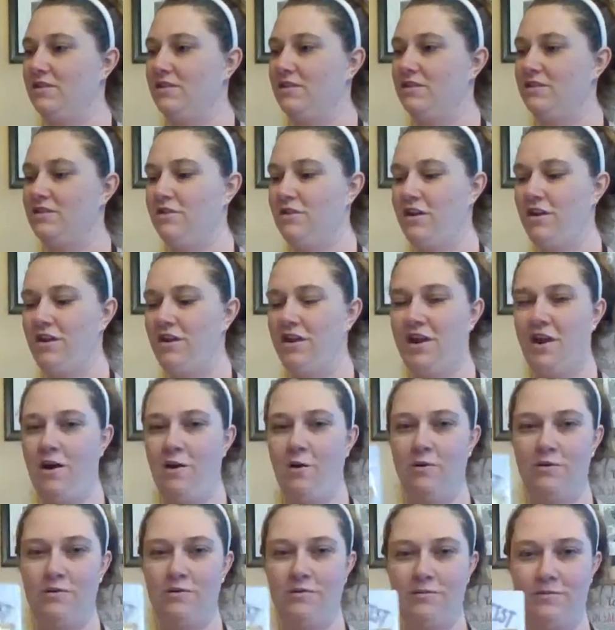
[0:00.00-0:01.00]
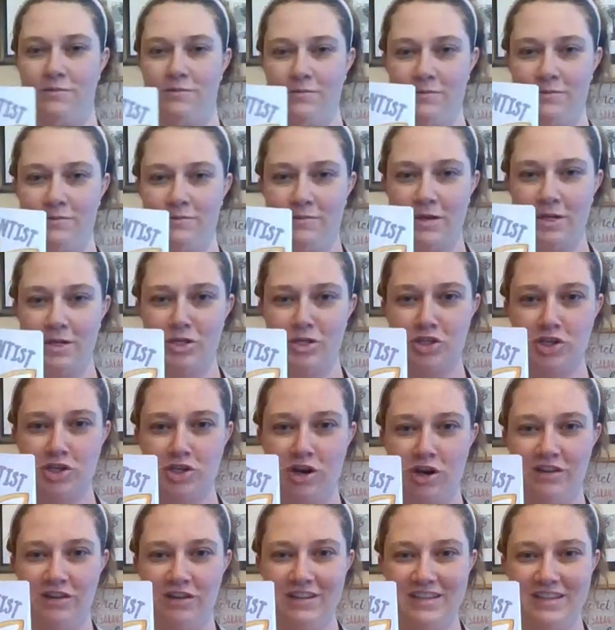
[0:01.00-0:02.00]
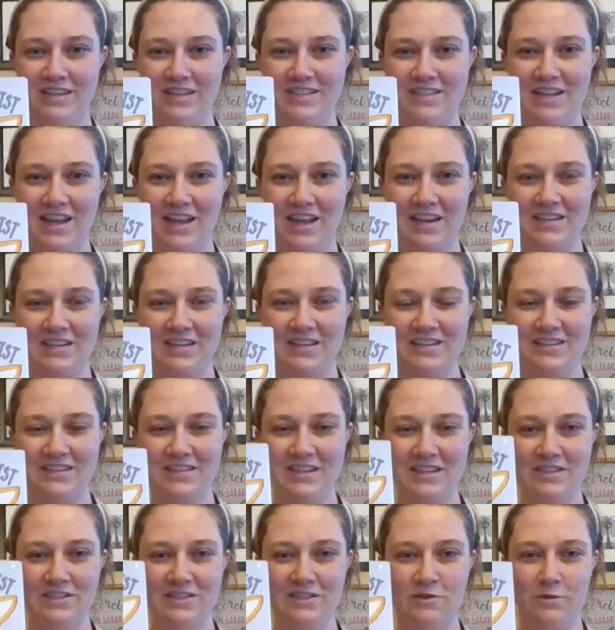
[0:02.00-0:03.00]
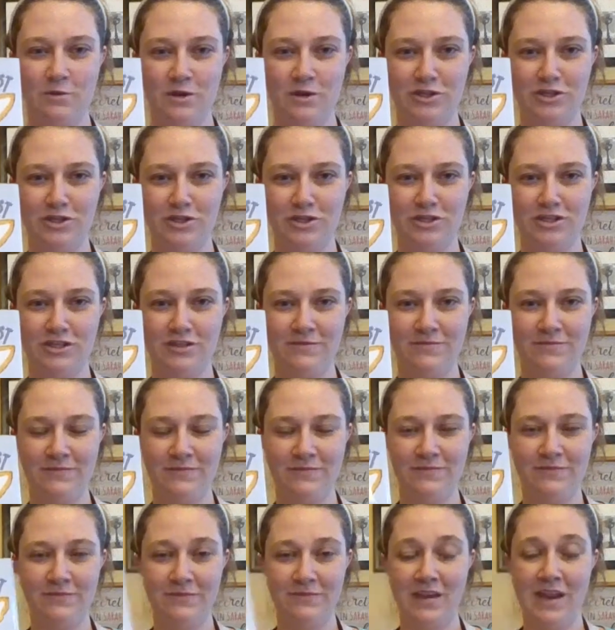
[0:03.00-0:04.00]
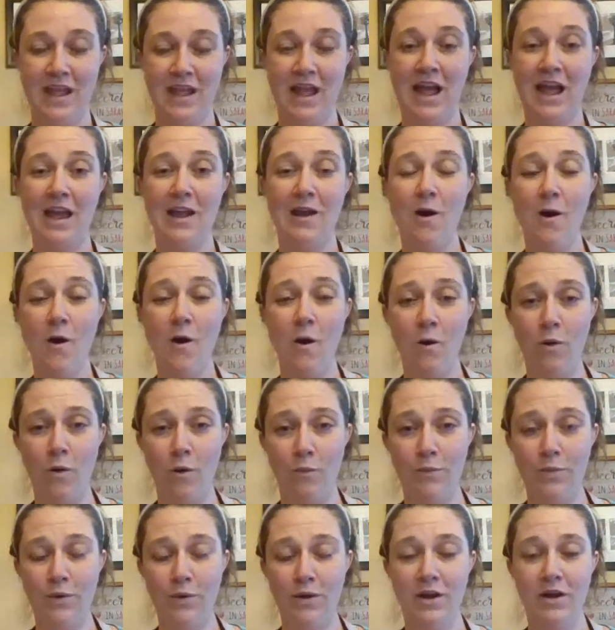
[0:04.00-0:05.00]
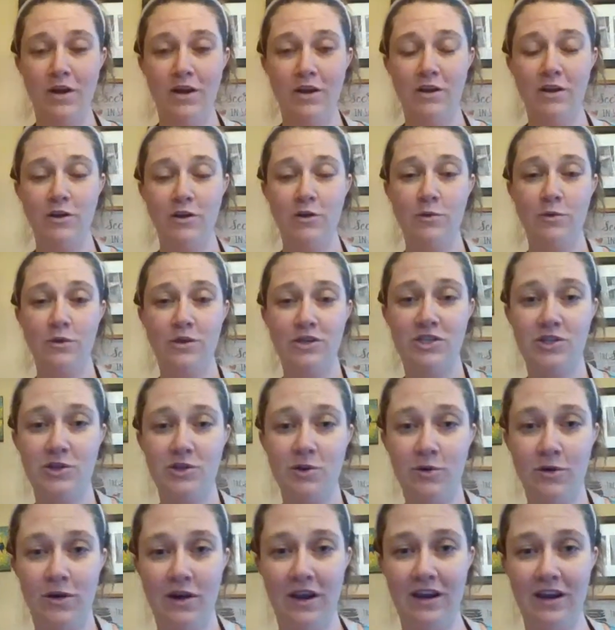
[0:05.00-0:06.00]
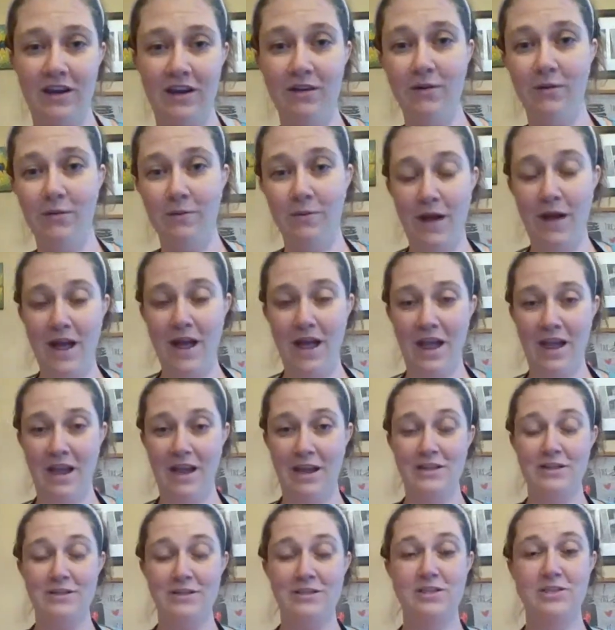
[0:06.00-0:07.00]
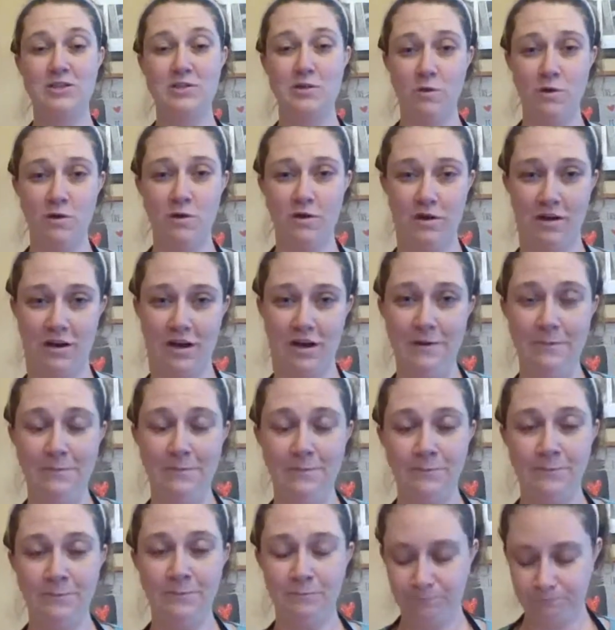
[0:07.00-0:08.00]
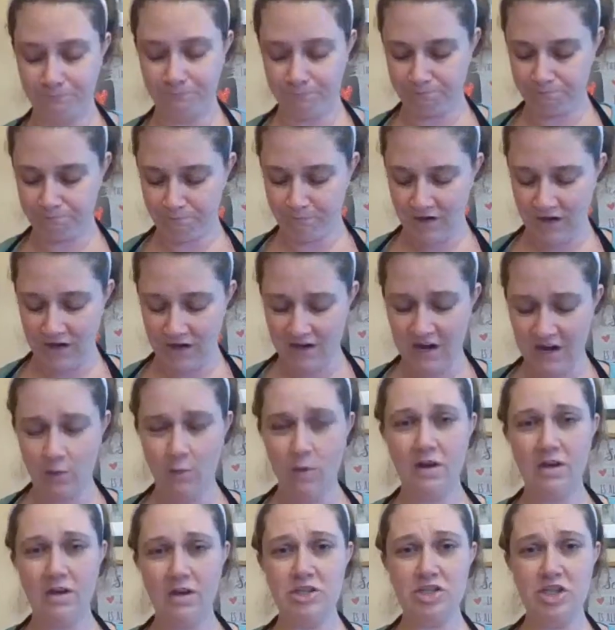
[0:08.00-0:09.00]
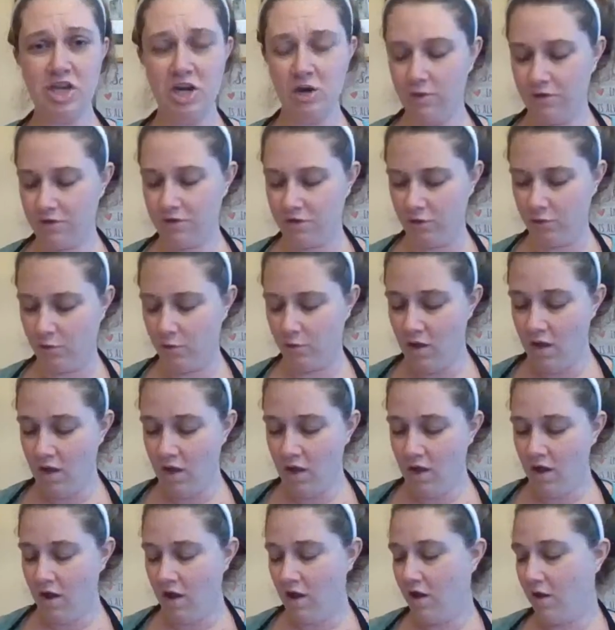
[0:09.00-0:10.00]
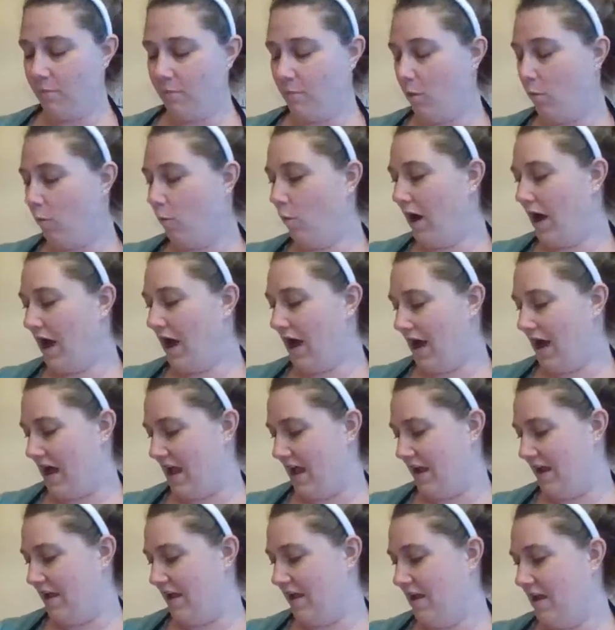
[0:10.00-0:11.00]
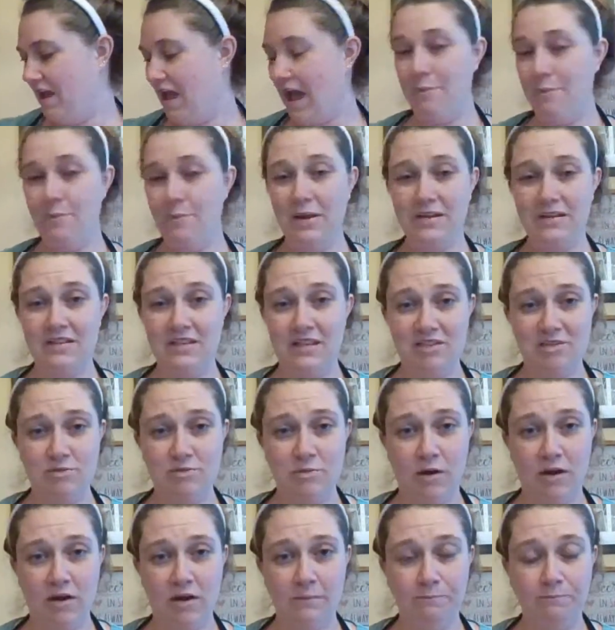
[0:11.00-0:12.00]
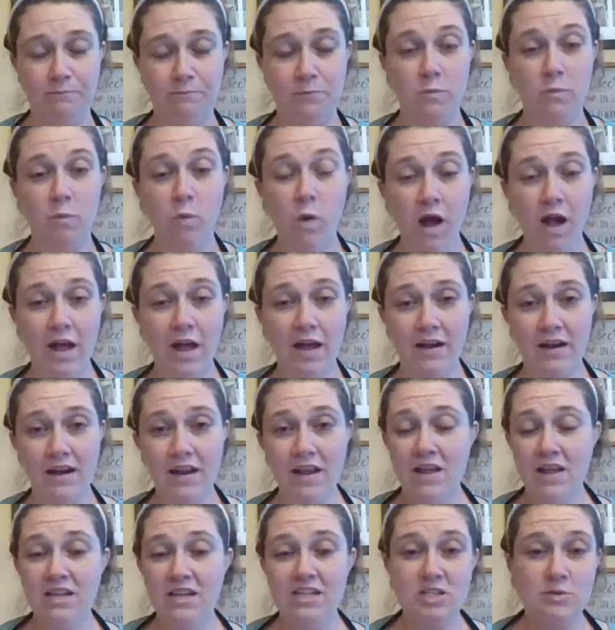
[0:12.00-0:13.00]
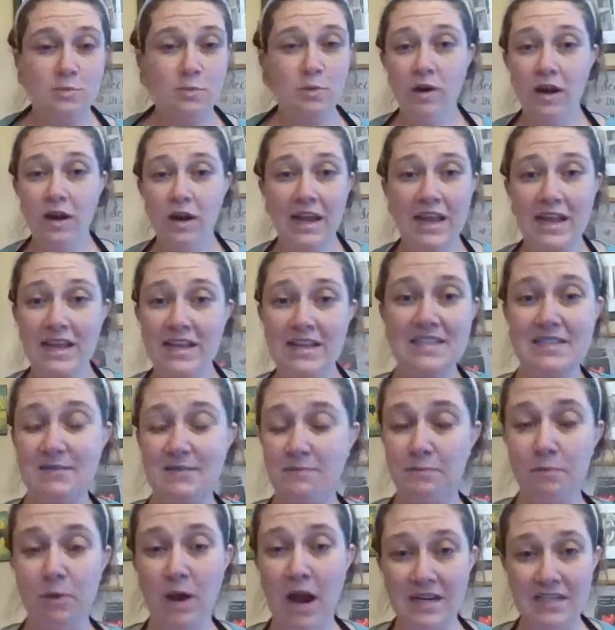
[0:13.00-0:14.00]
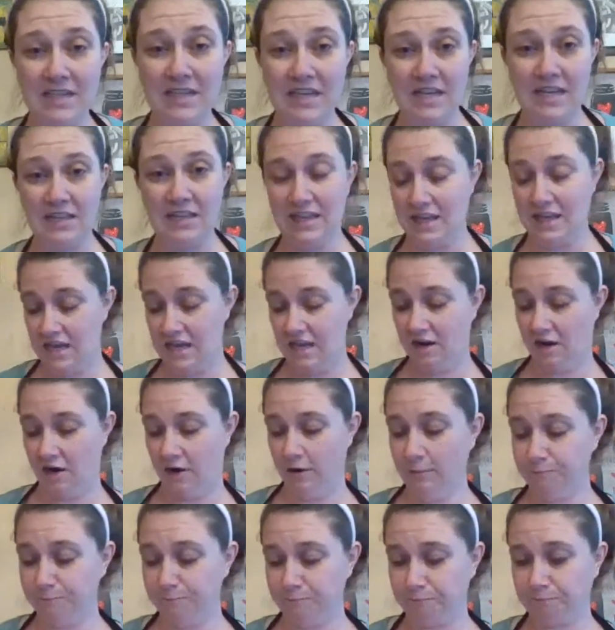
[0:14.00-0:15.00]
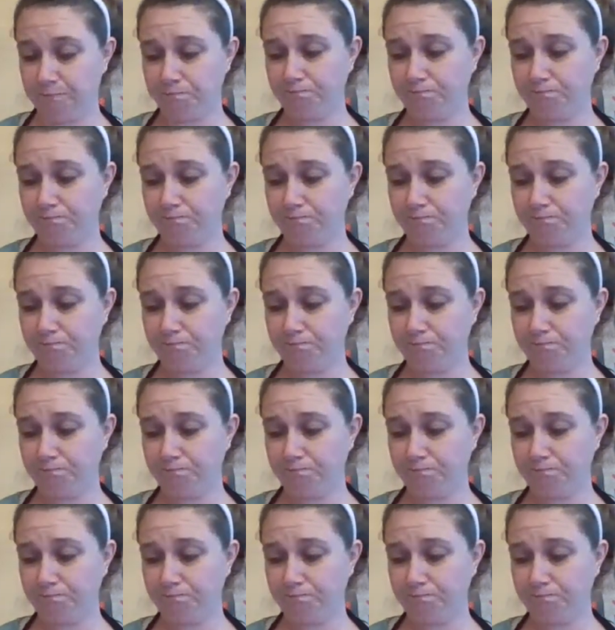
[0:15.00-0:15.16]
So there you go. Charlotte the scientist is squished. I hope you enjoyed my story. And I want to share with you why I picked this one. 1, spring is practically here.